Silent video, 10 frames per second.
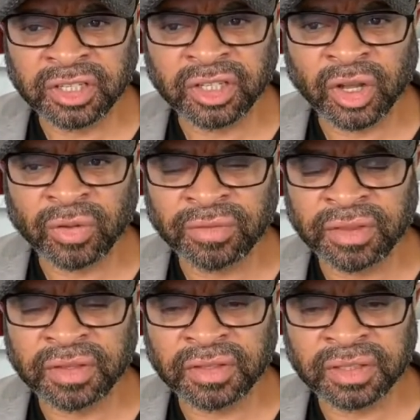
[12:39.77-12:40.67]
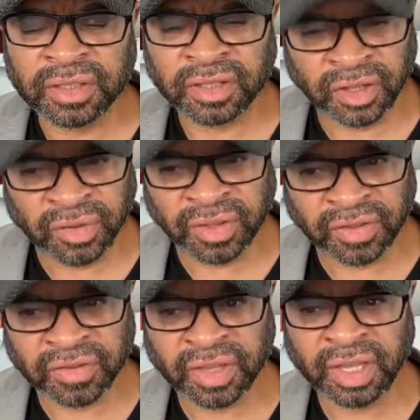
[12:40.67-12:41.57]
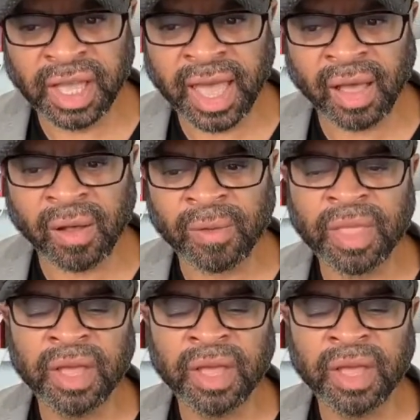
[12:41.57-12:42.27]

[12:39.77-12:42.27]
you can see how